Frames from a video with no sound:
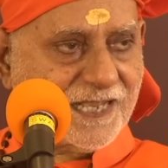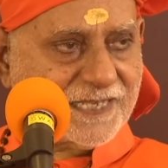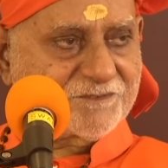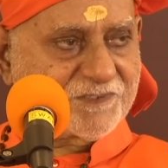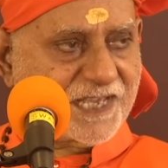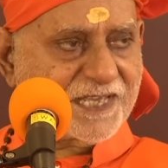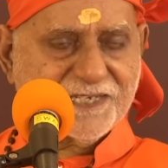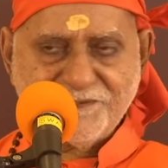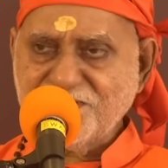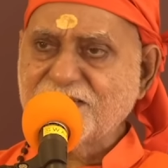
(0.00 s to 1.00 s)
And we are
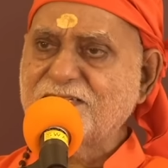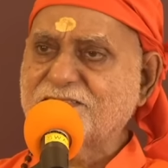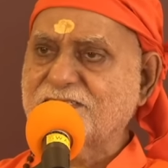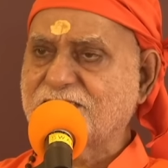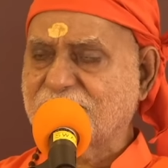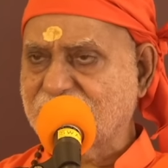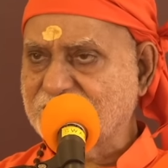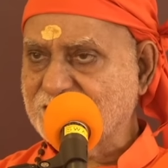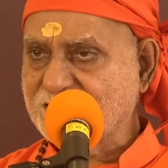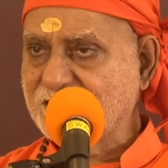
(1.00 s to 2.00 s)
living in such a
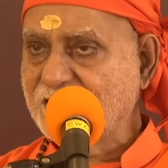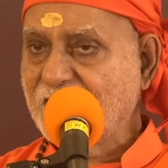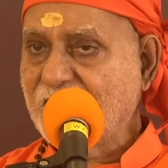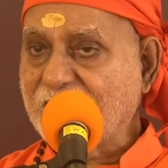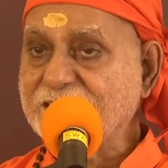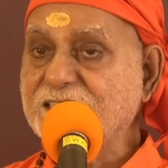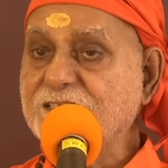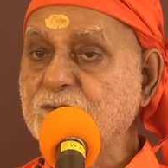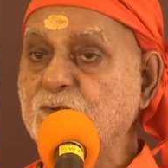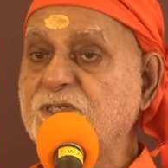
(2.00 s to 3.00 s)
country.
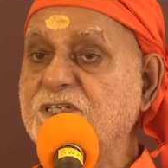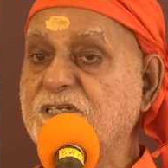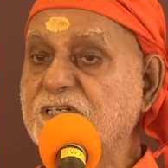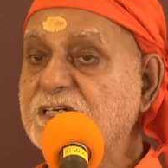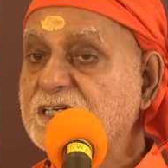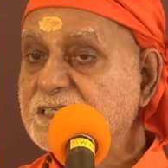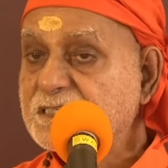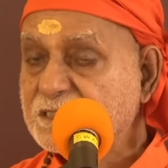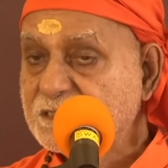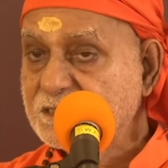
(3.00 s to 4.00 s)
Either you
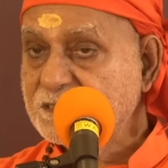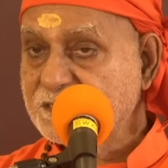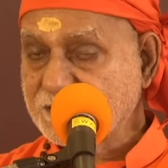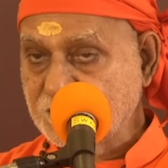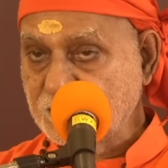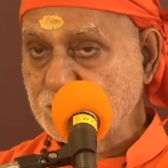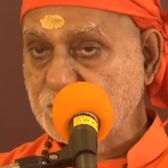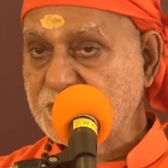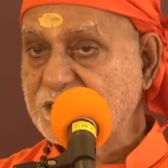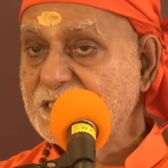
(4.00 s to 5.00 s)
learn
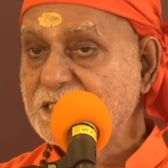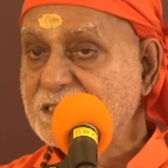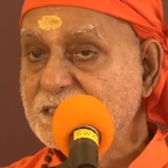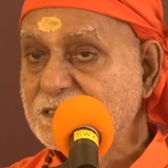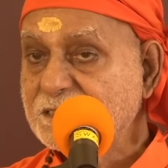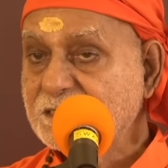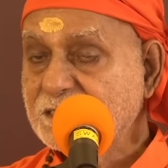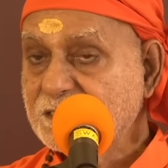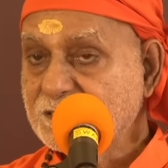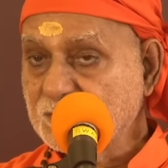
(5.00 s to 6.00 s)

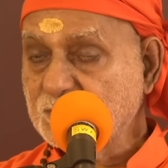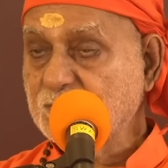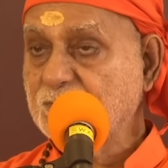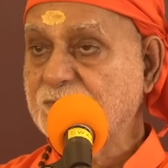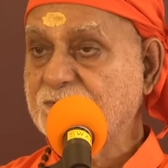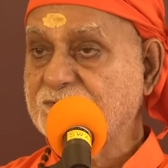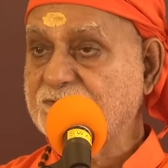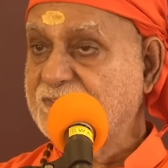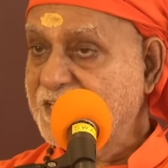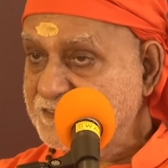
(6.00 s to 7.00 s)
to
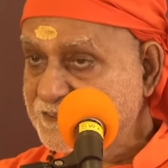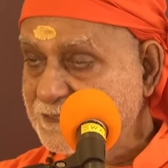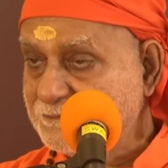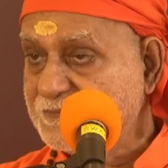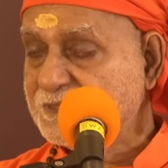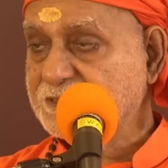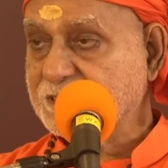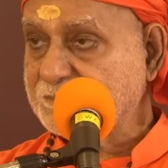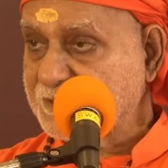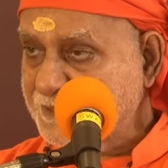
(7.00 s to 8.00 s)
face them,
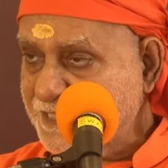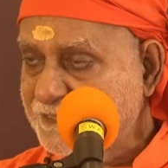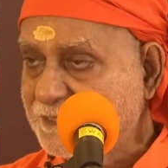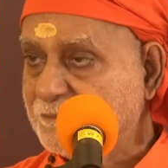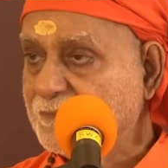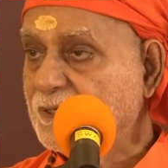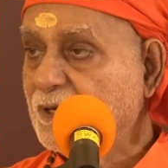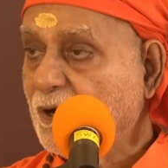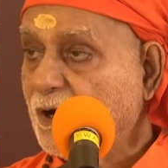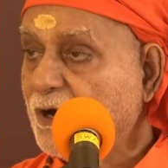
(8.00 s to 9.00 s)
sublimate them,
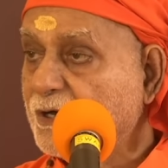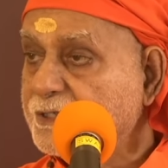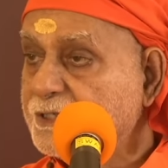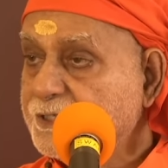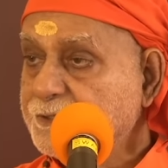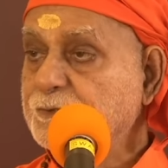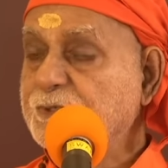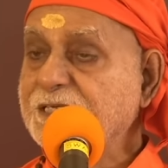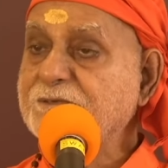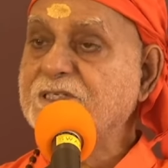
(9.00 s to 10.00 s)
or you
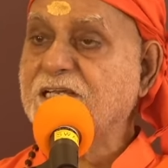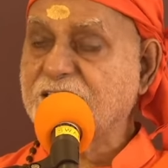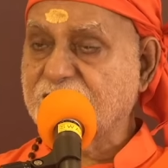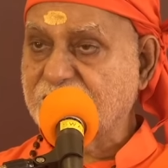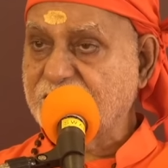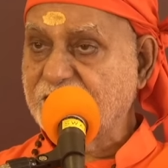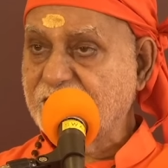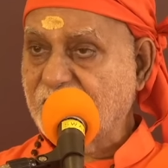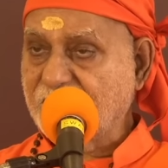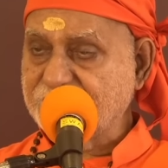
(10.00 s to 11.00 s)
leave the country
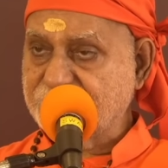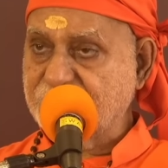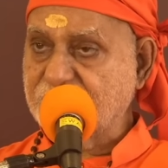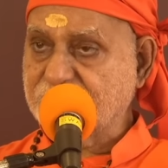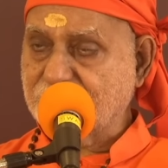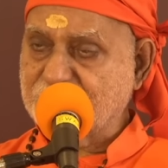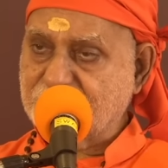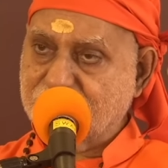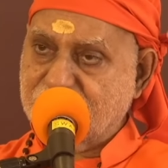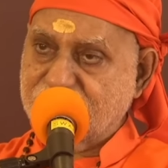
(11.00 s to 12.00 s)
and seek some
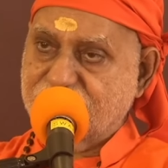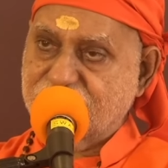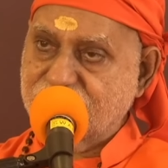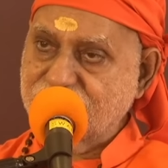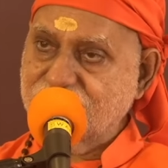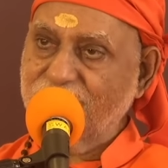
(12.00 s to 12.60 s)
other place.